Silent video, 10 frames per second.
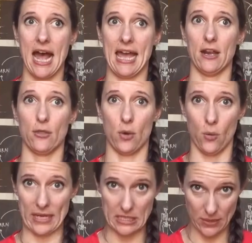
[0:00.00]
I had a
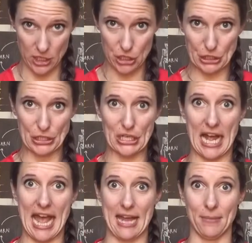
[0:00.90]
throwaway sweatshirt.
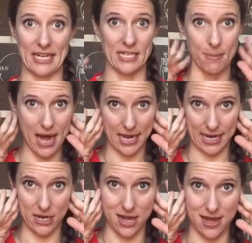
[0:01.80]
I had my
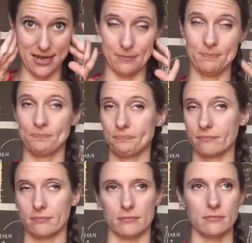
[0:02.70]
toboggan on.
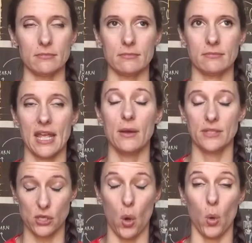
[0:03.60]
It
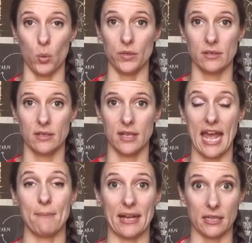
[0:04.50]
was cold,
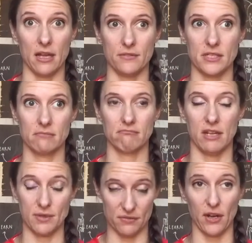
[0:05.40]
and my gloves.
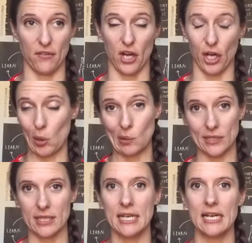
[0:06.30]
It was very, very cold.